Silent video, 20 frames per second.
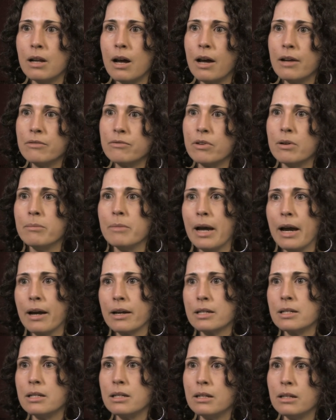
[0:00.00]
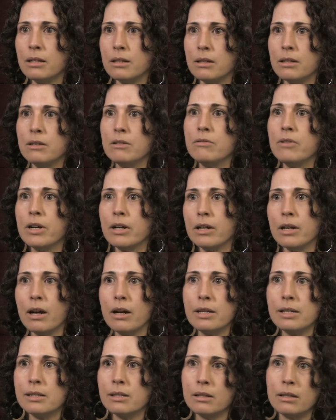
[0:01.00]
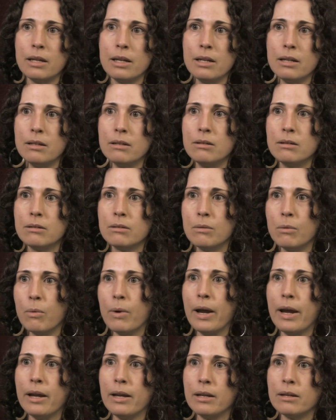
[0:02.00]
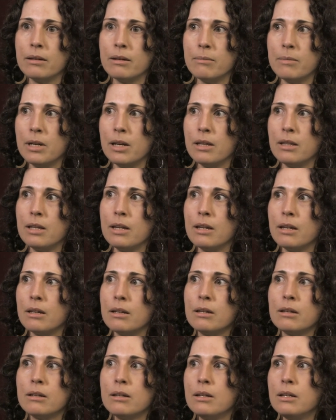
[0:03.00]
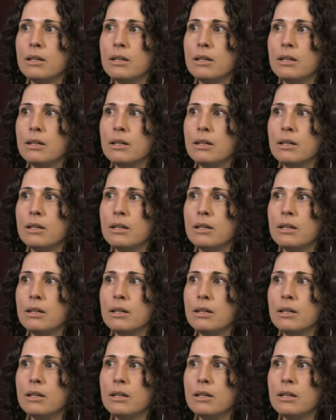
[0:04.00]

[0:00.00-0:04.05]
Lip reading: not from acting in a very isolated way. I mean, I think,